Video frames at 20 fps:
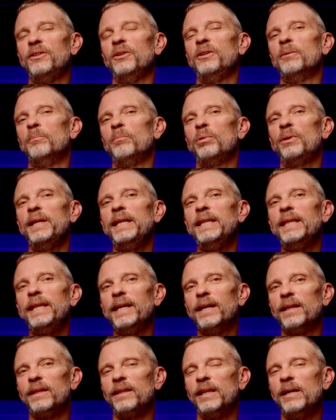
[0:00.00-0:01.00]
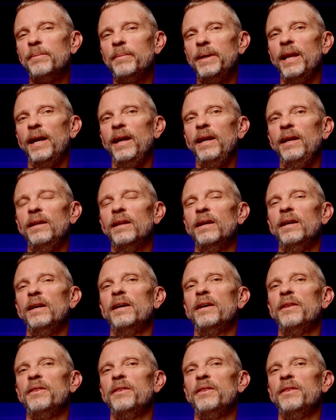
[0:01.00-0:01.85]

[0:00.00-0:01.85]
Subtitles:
to completely eliminate